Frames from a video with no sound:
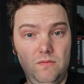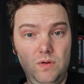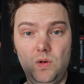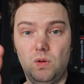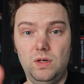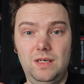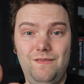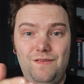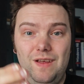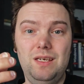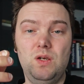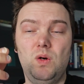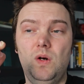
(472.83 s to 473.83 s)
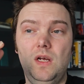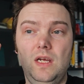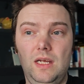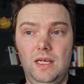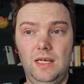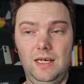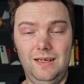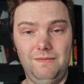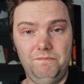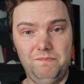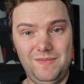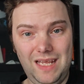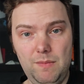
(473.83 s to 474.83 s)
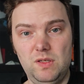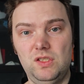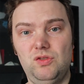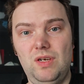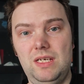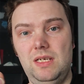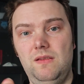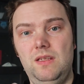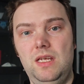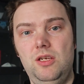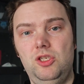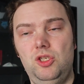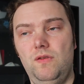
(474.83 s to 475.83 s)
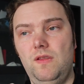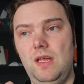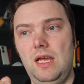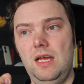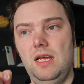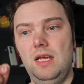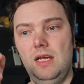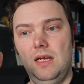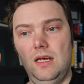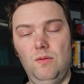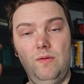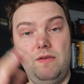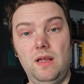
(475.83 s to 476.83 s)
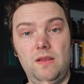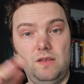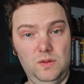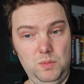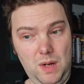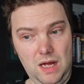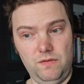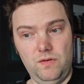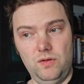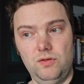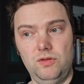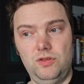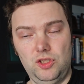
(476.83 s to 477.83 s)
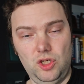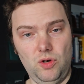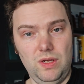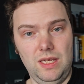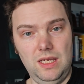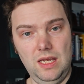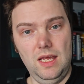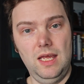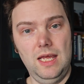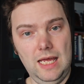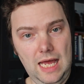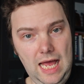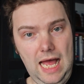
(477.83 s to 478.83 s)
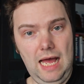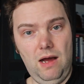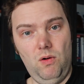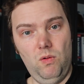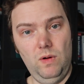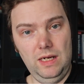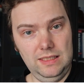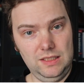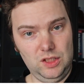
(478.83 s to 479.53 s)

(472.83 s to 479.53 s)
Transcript: recorded a video demonstrating the issue there with another smartphone, showing how it's